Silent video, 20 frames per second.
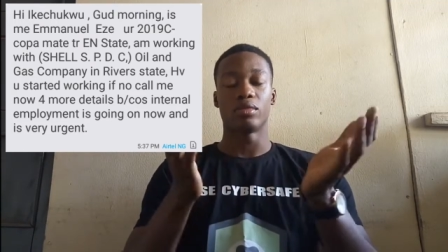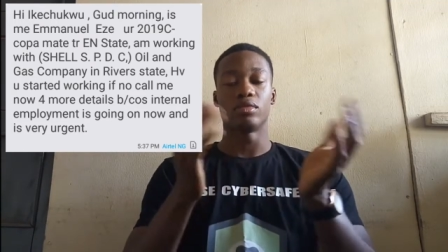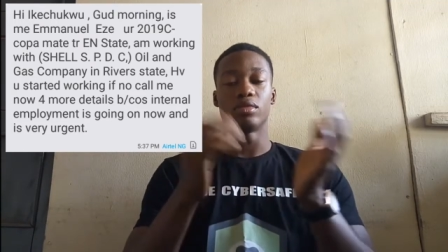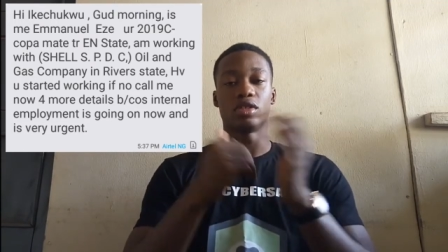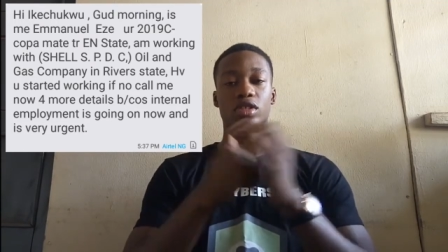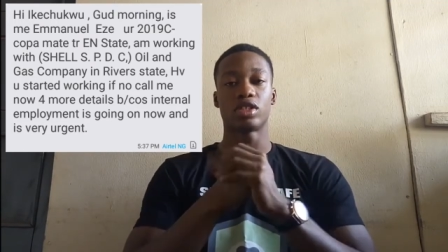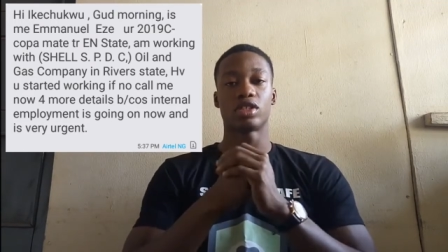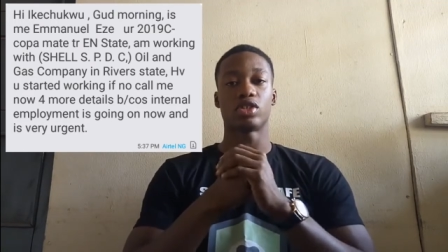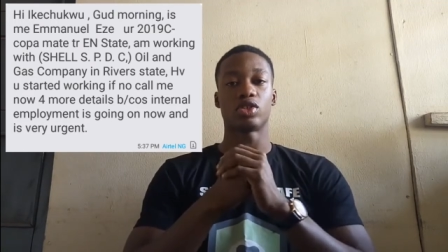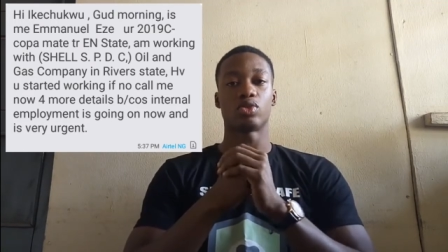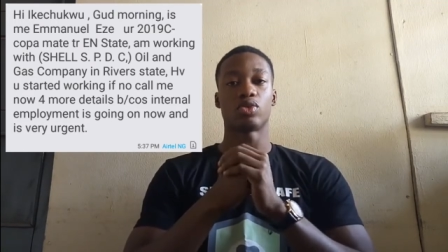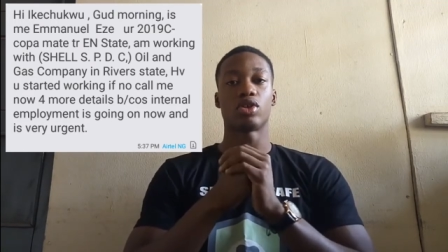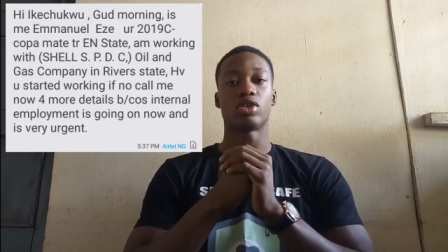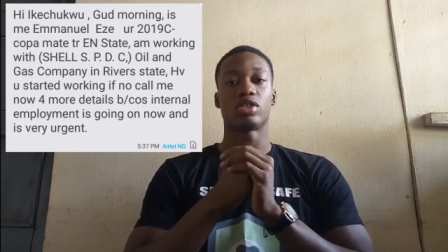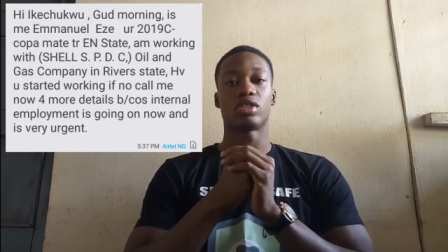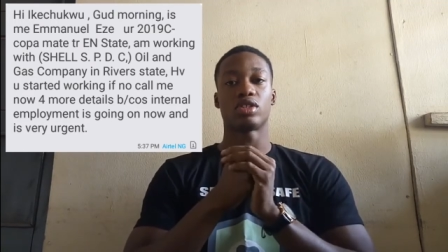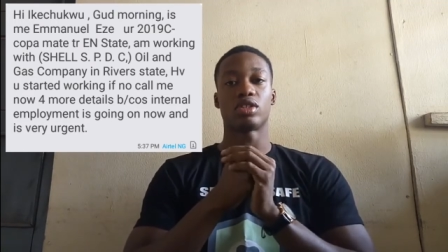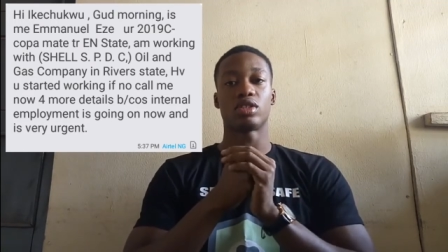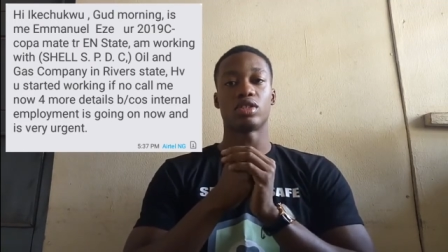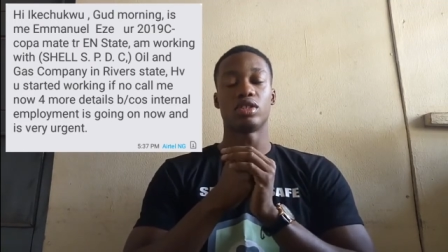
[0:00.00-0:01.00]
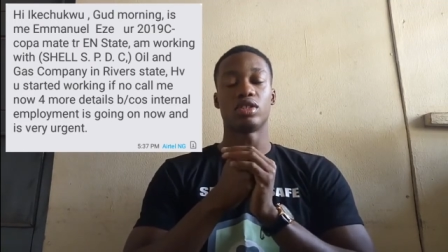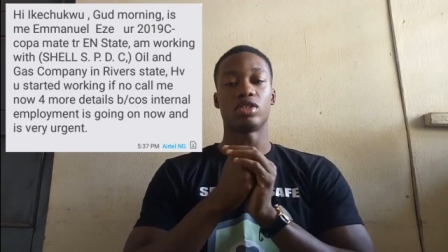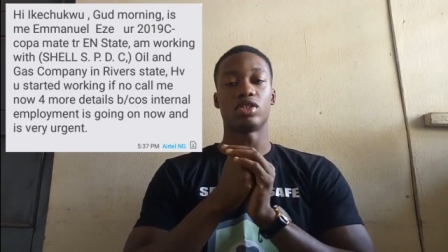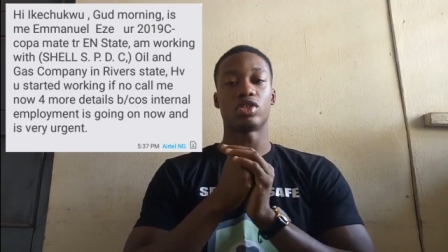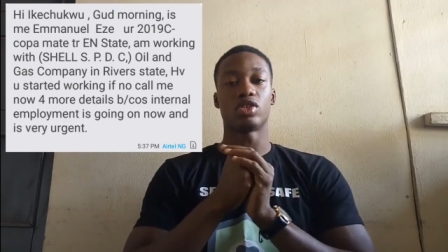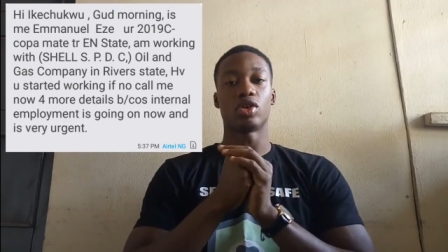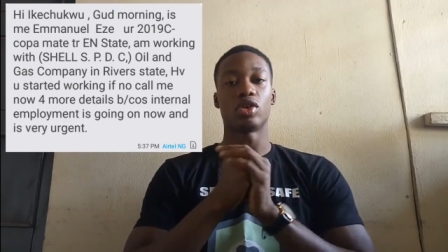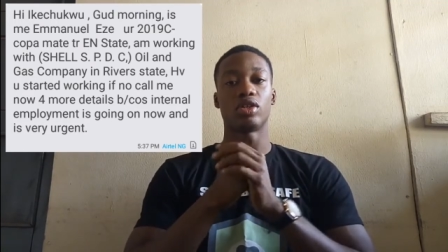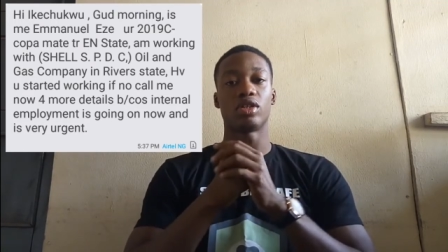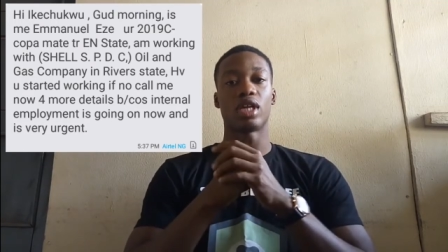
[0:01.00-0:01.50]
this is what it
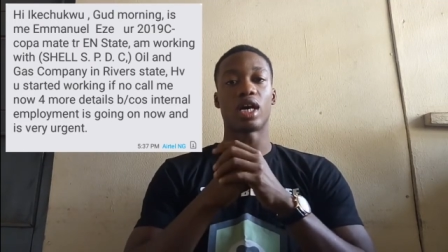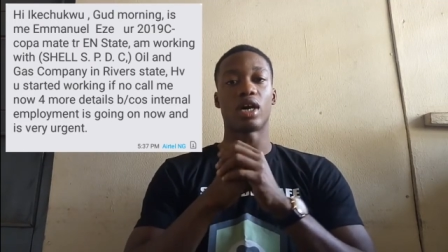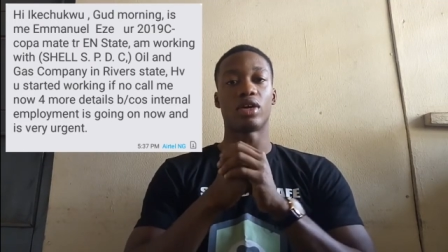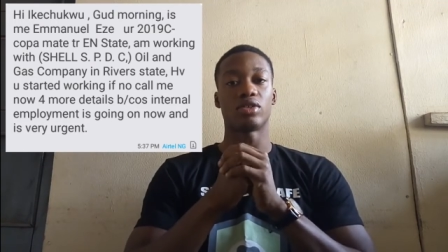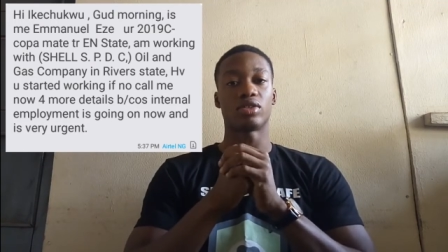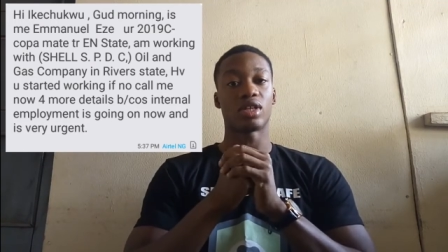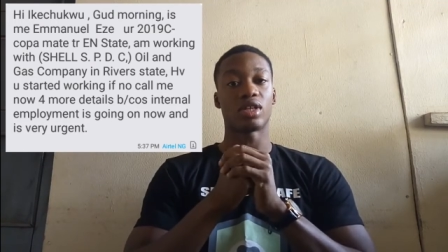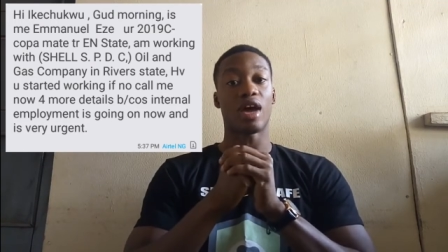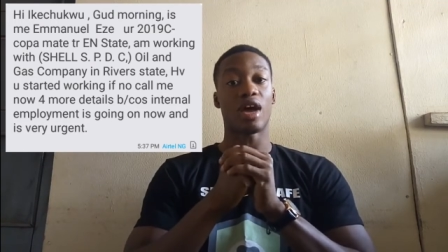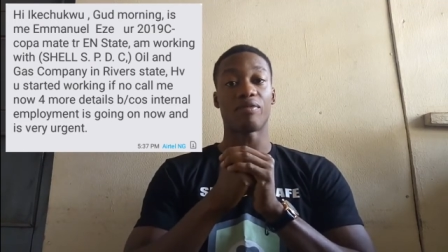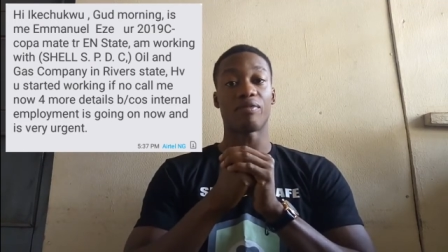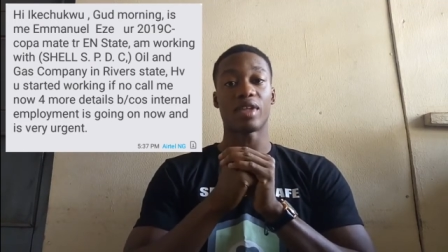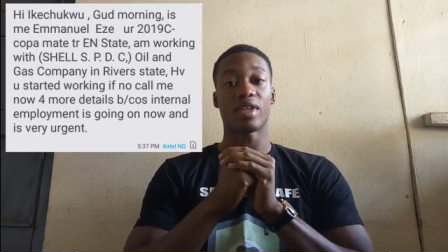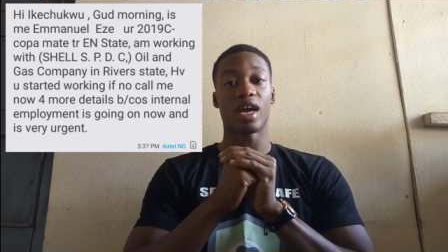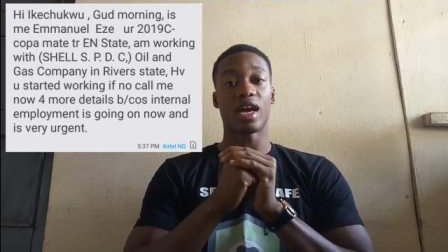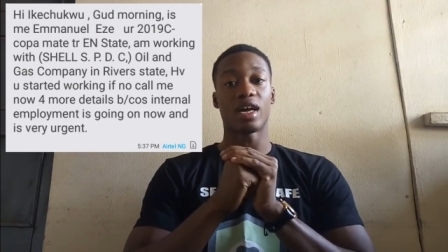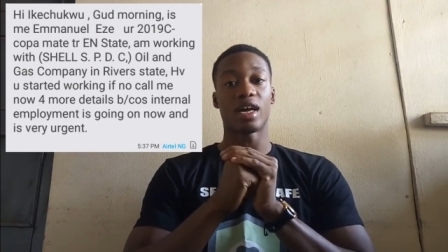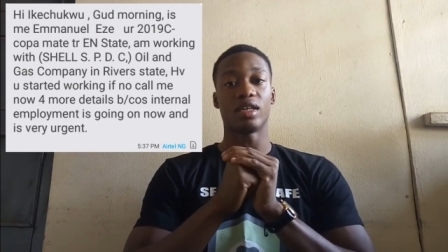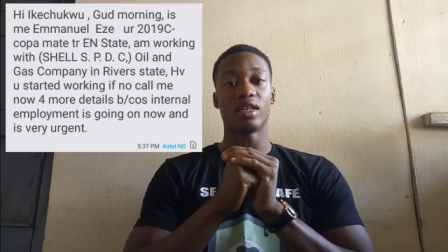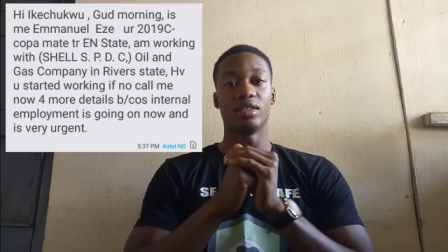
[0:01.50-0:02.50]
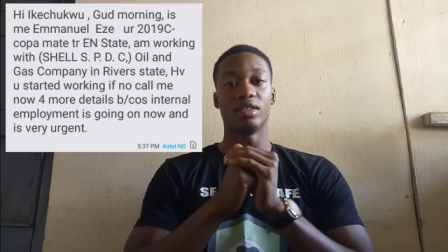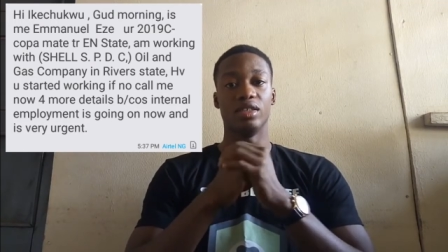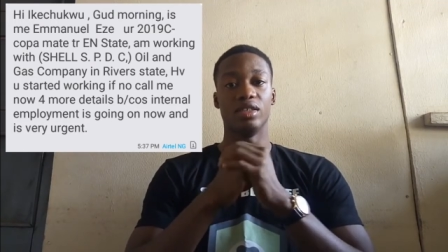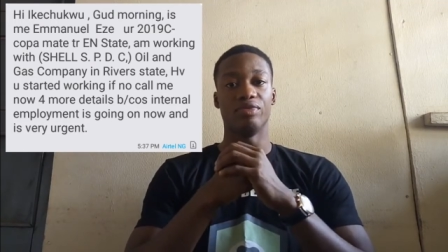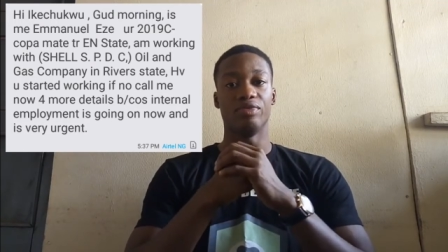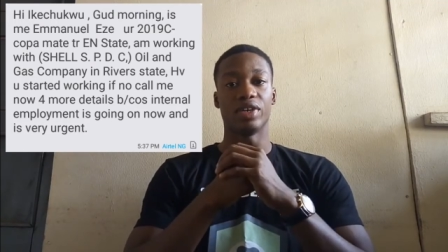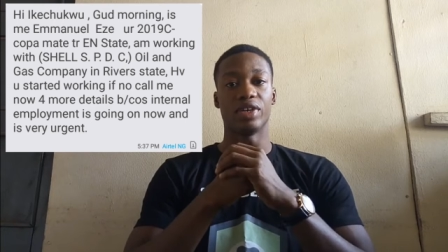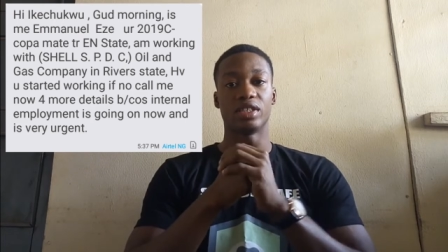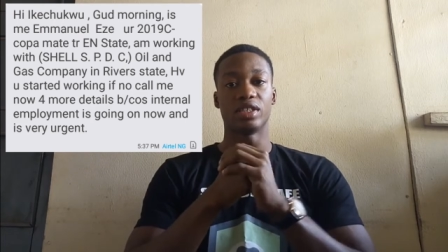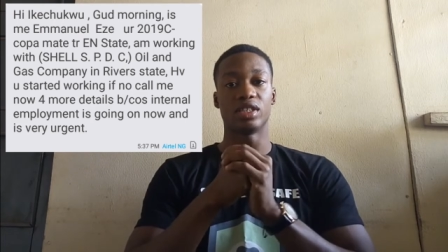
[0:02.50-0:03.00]
turned out after the
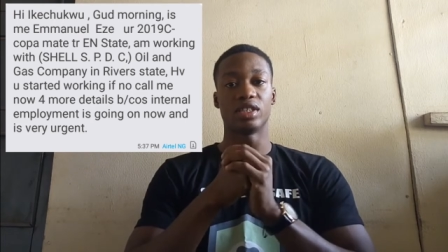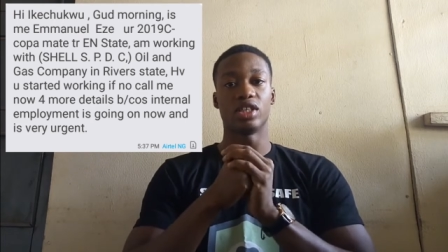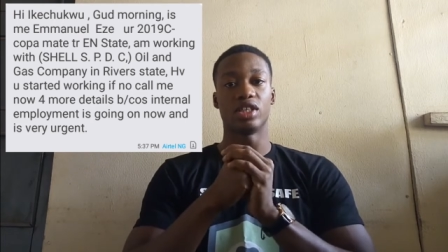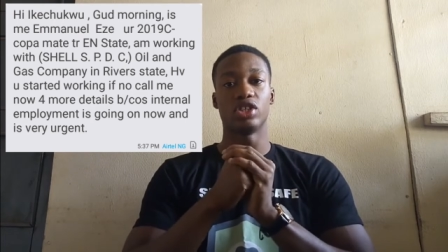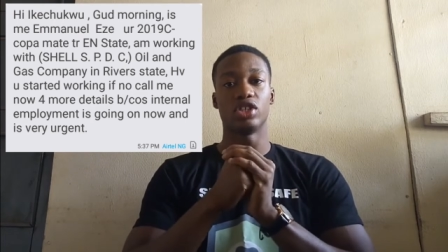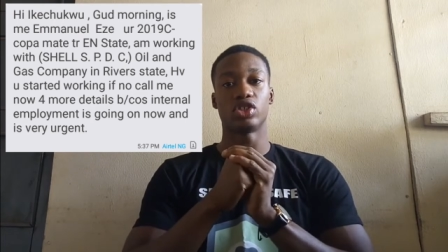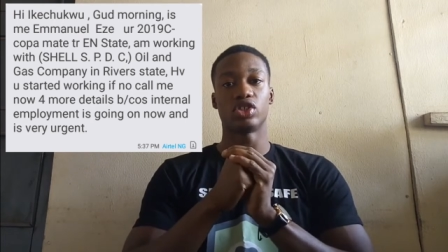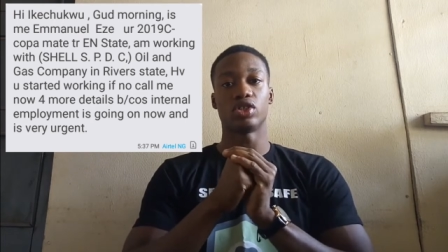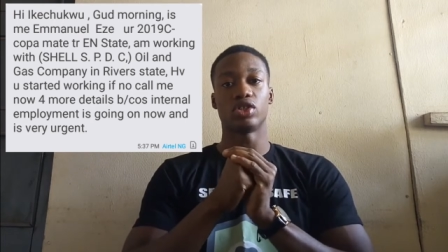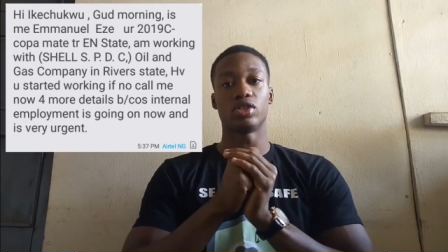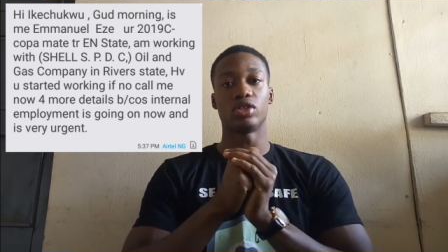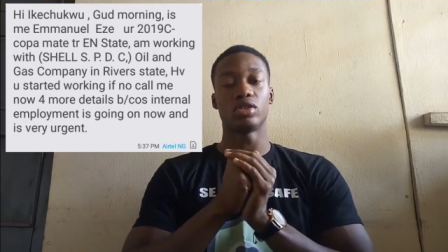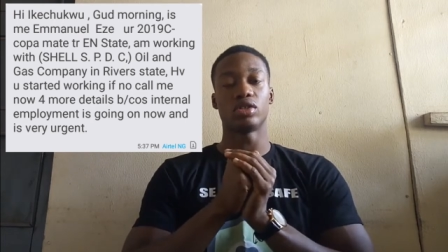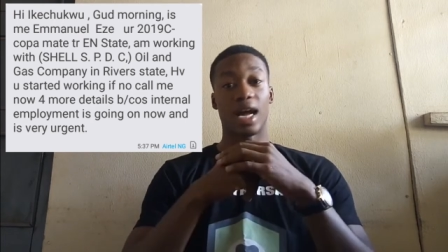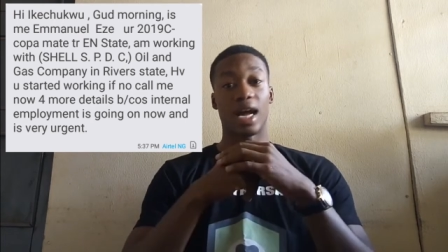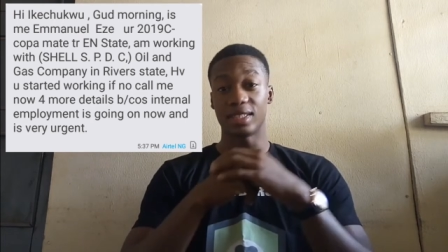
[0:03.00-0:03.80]
investigation.